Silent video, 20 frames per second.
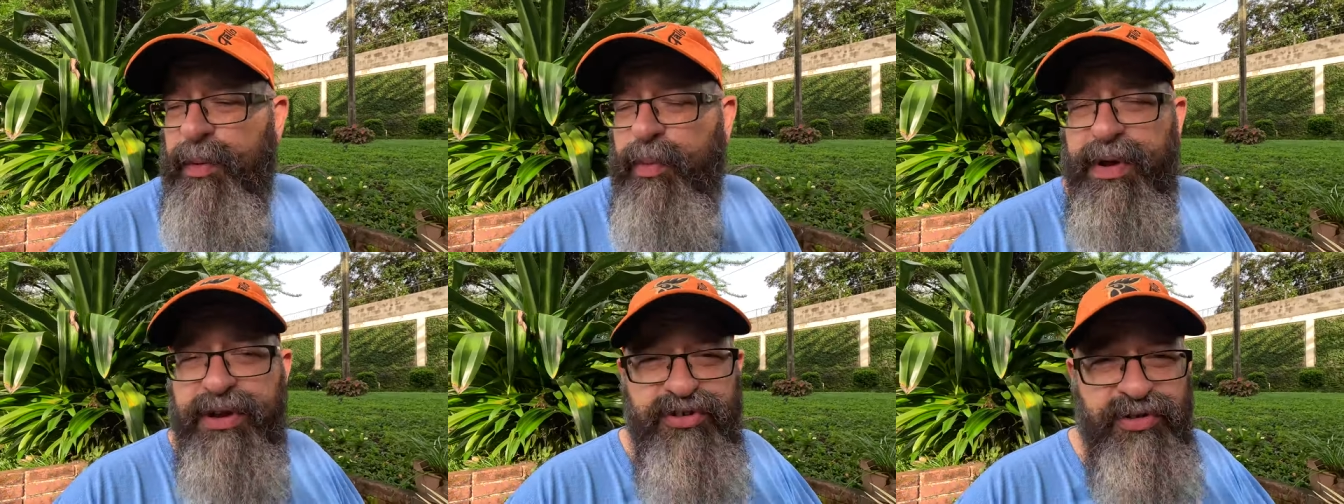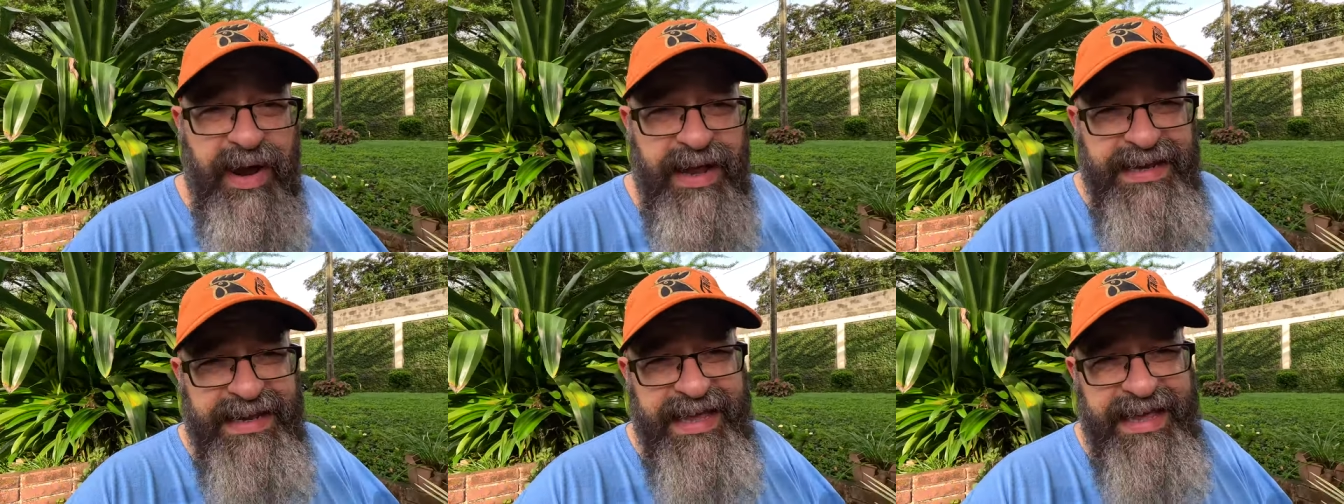We
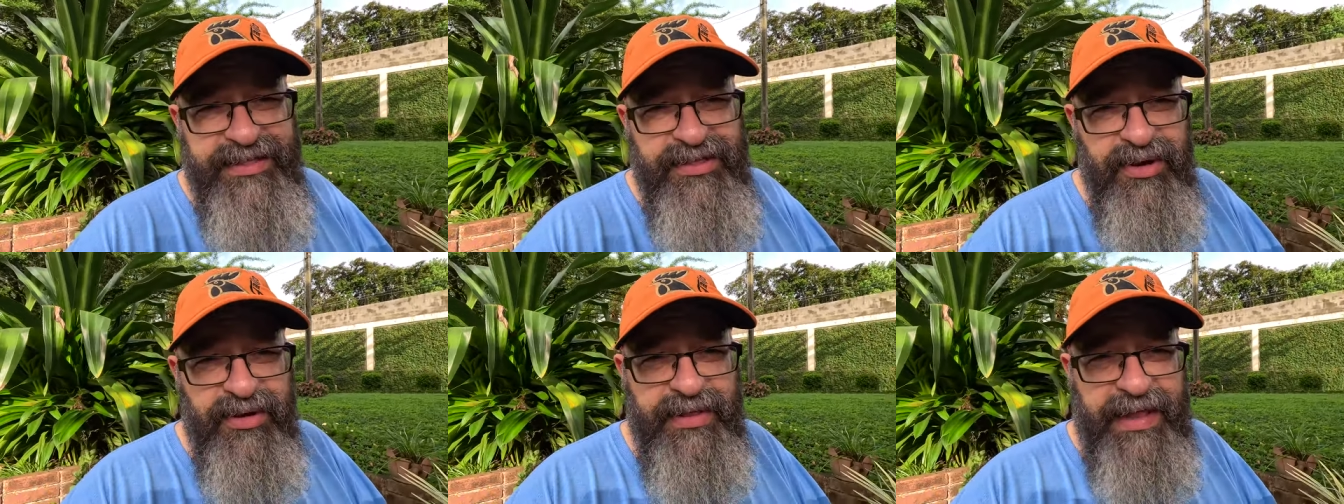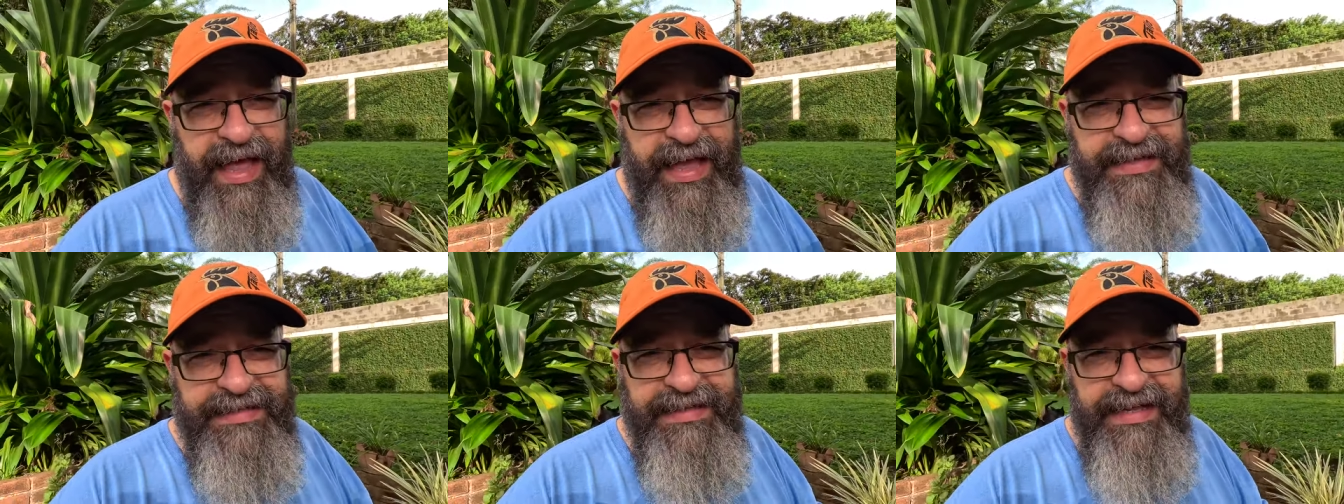tried to eat there
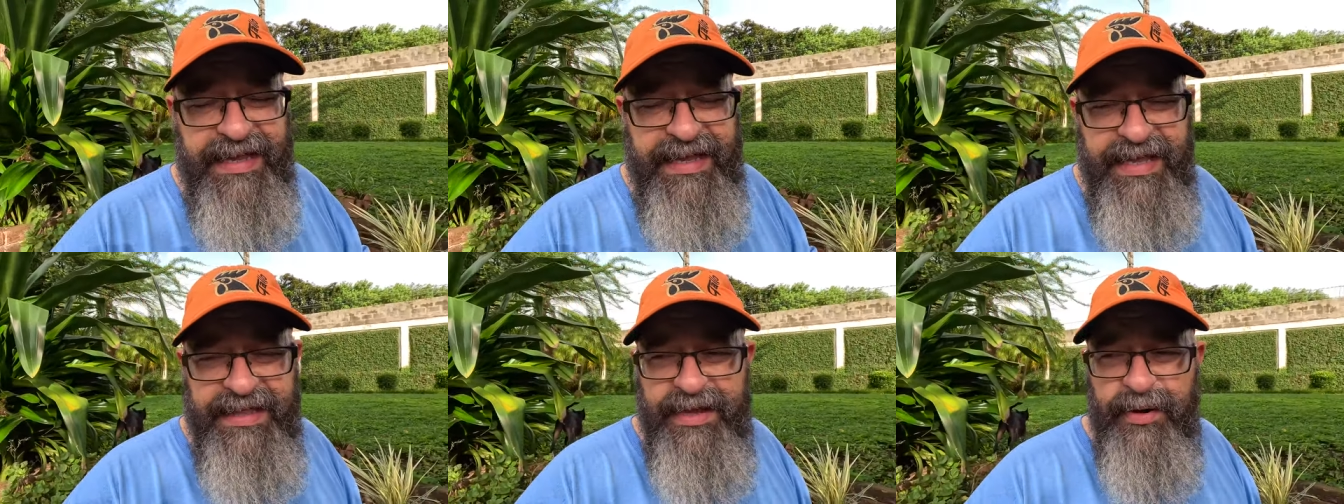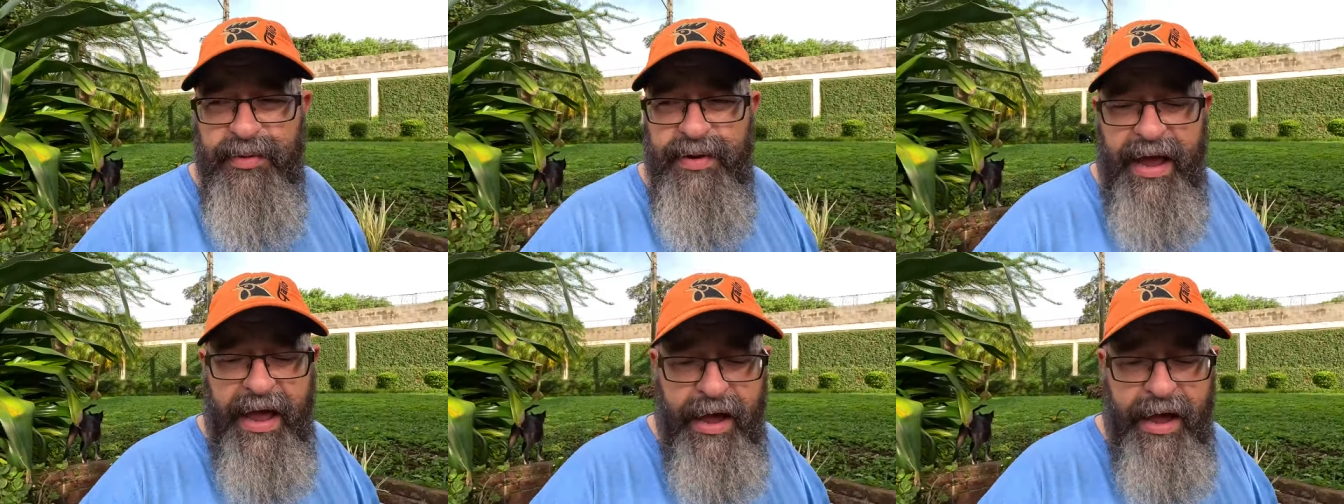last night, and they were